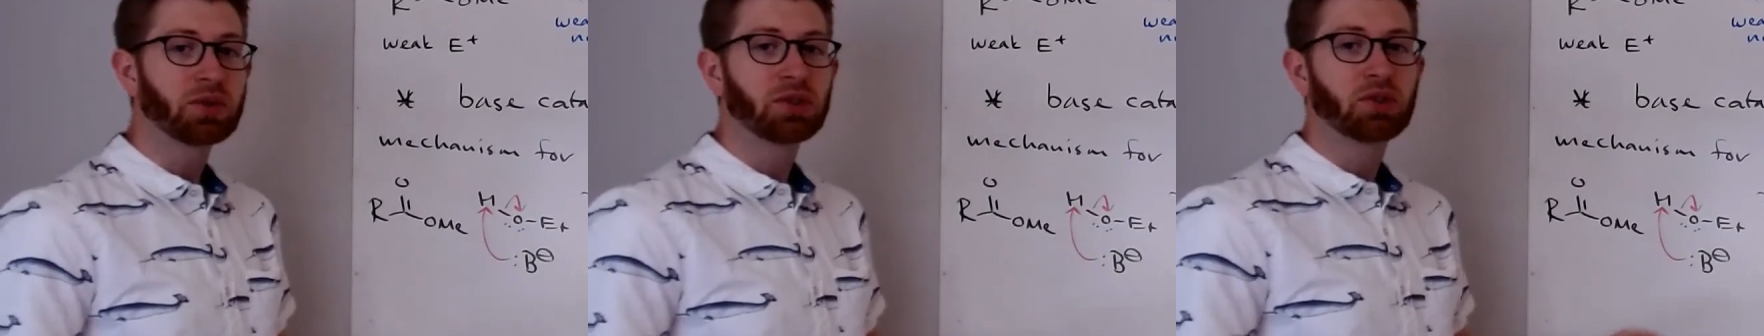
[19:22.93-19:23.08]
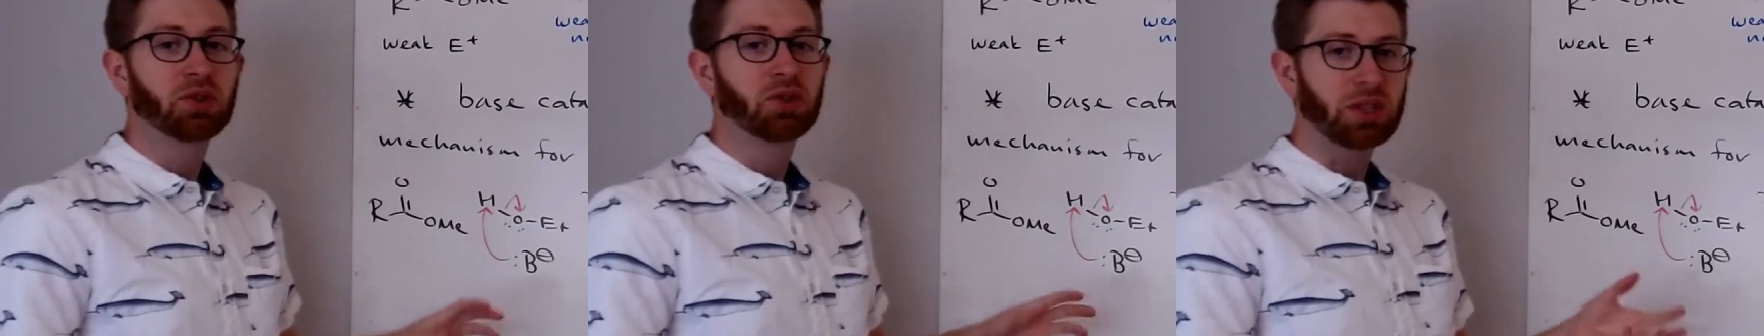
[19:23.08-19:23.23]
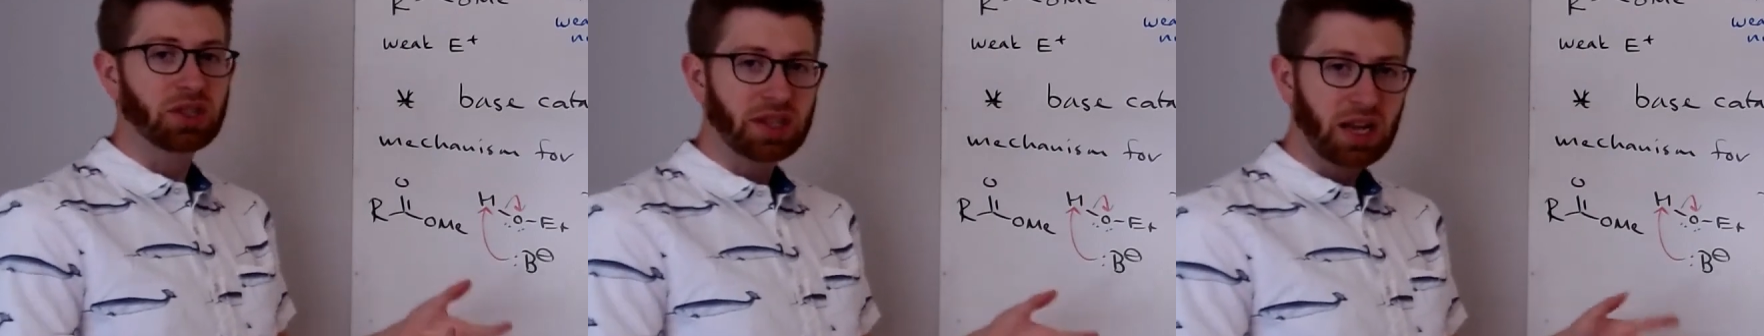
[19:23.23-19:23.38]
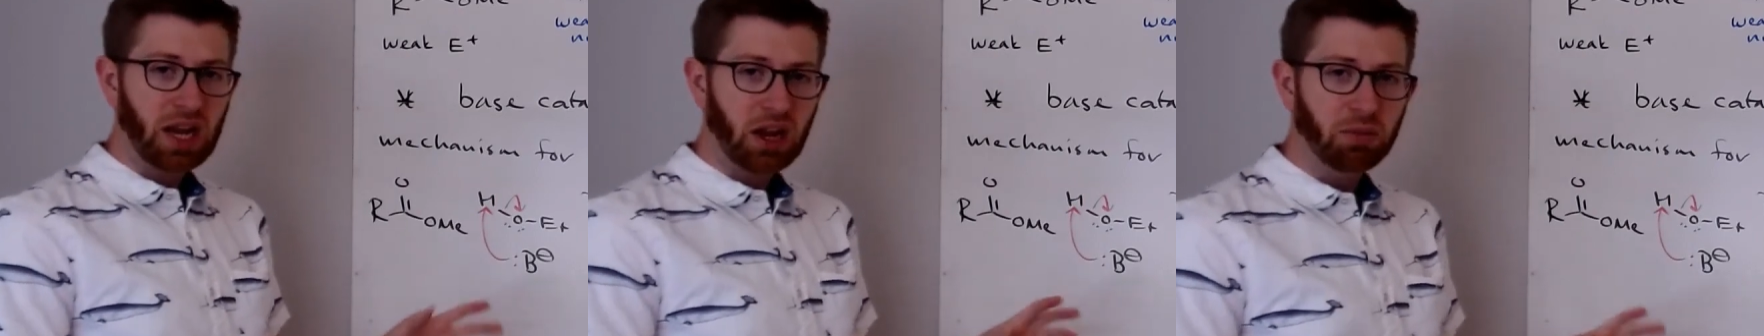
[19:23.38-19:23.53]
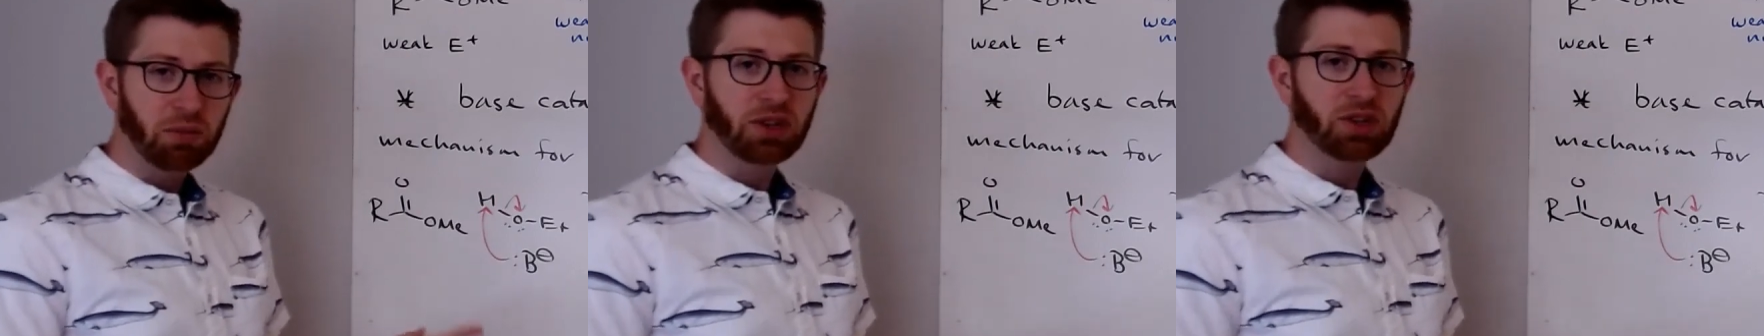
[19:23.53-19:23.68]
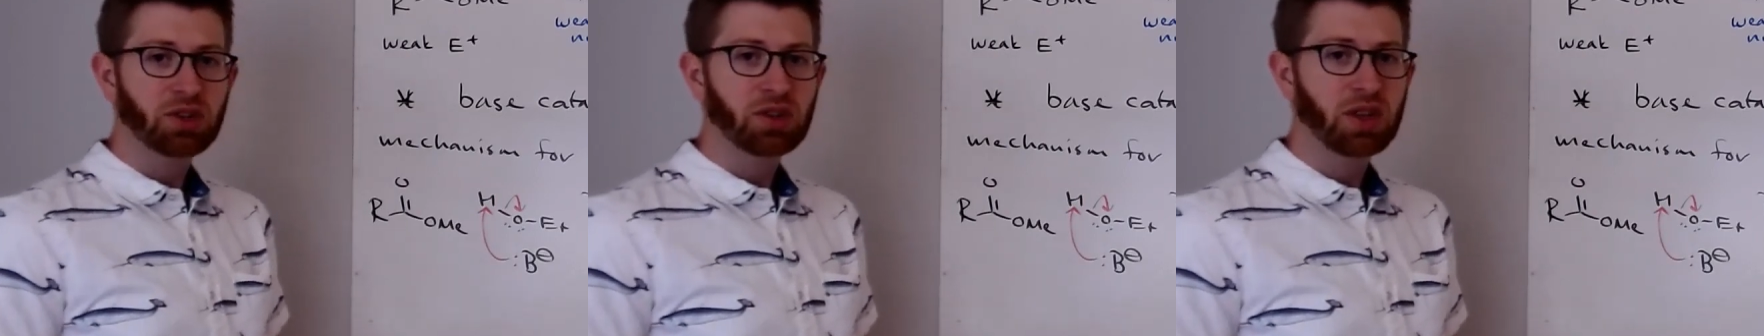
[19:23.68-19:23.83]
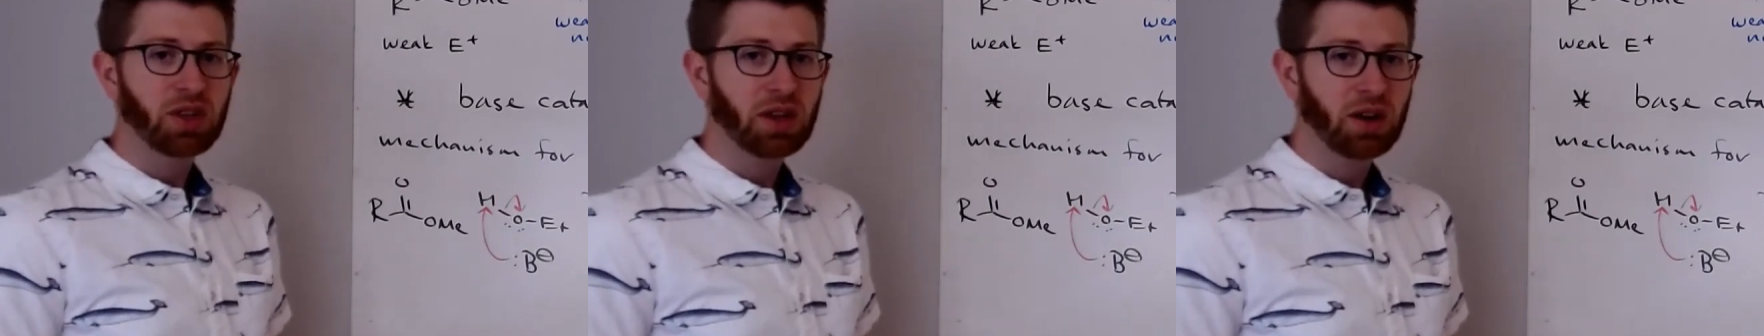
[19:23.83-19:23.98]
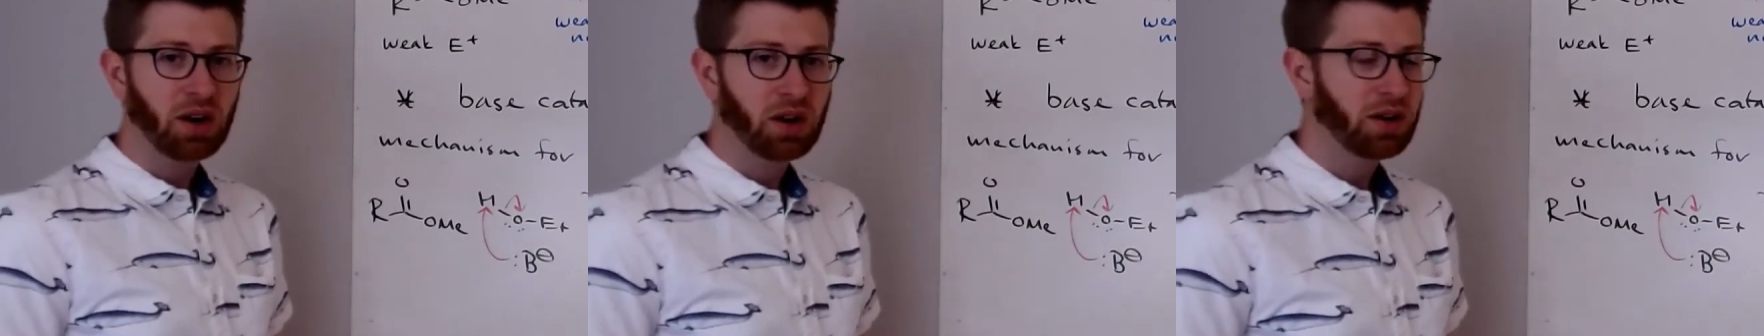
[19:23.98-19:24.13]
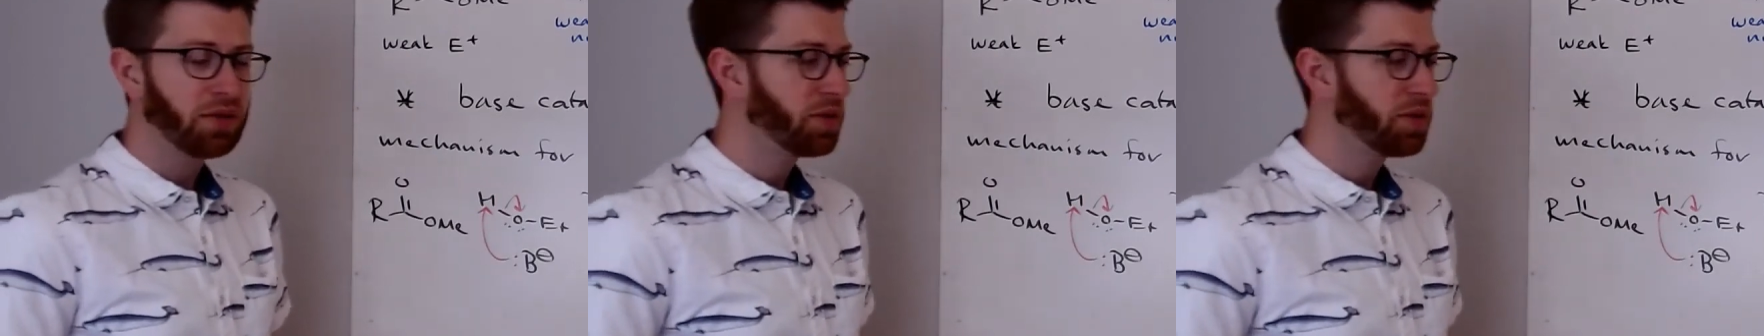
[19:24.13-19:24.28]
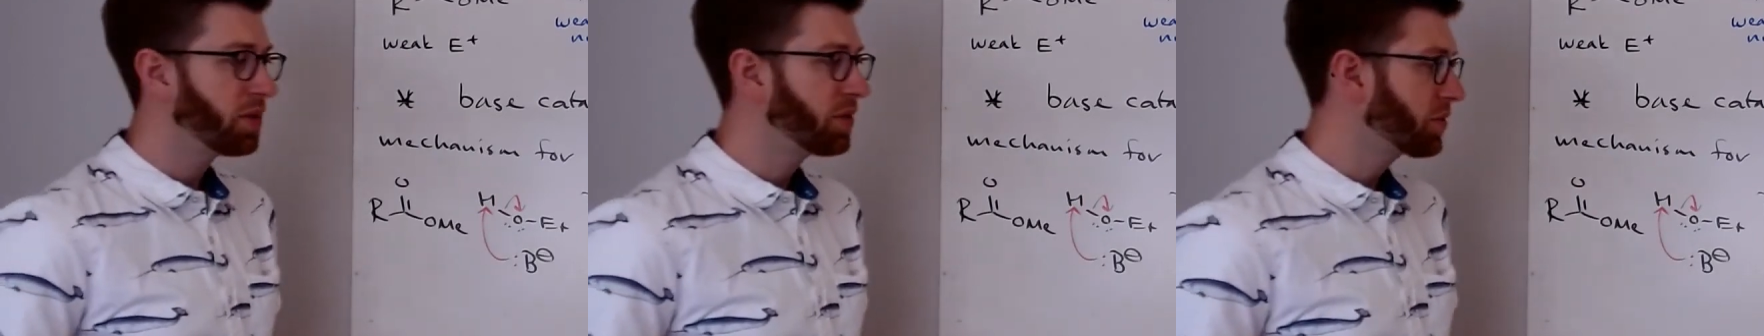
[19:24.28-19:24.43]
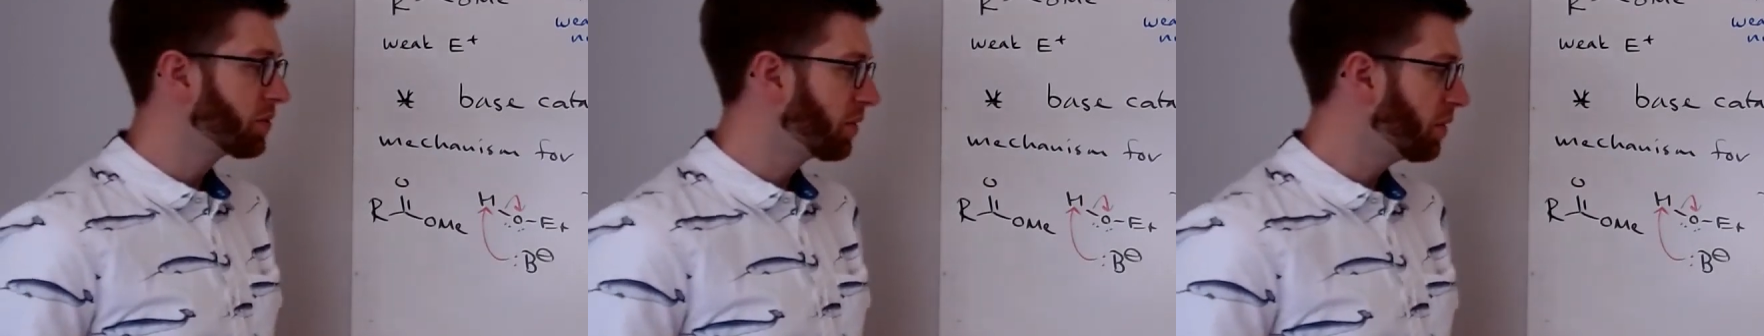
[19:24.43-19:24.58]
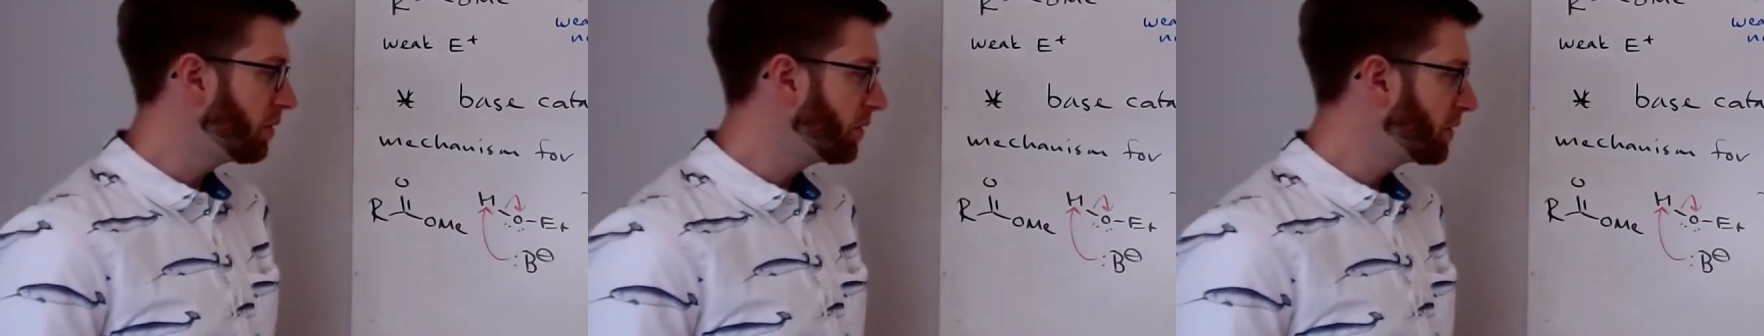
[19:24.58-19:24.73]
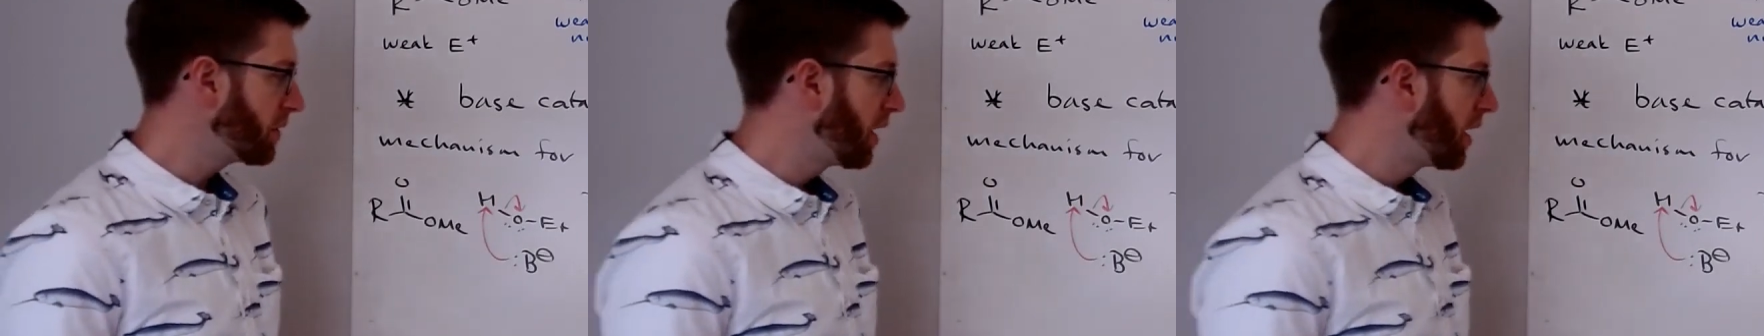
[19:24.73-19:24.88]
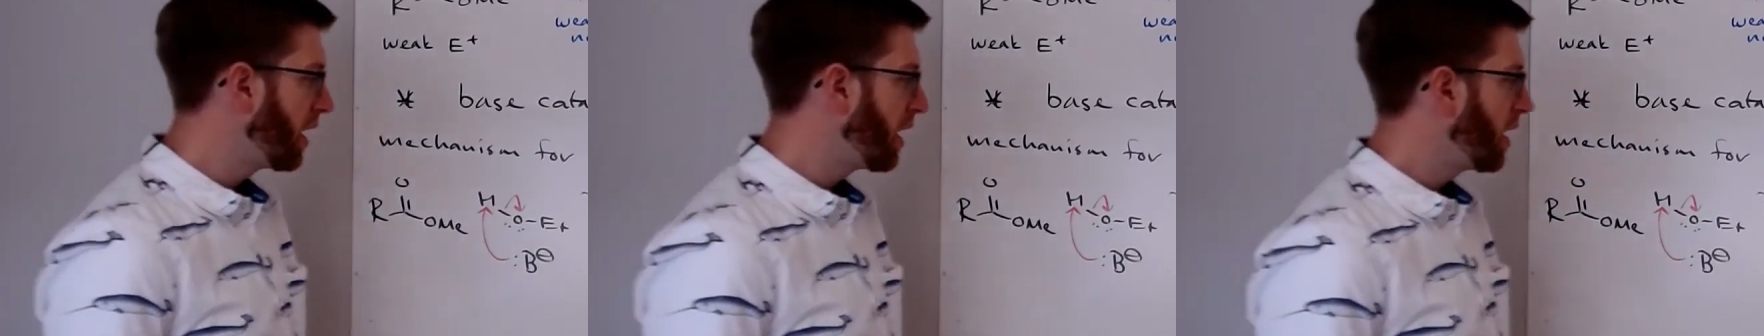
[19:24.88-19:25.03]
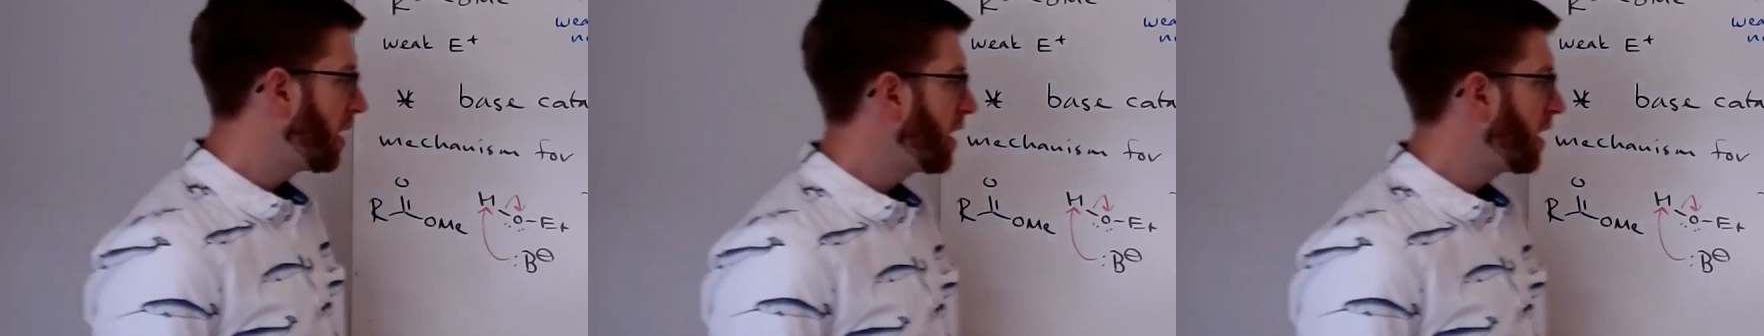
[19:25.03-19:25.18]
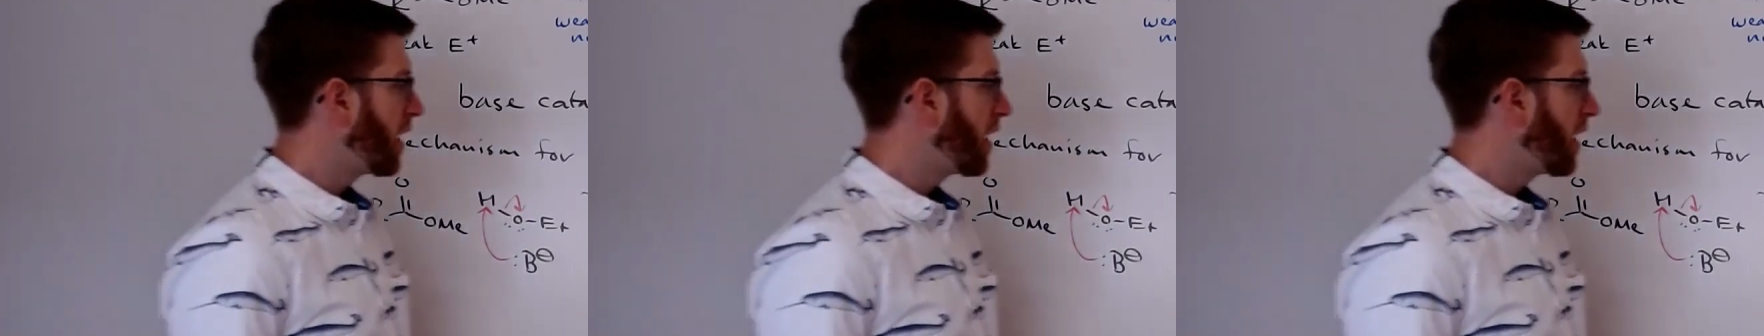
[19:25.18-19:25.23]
just how much they are of those roles. And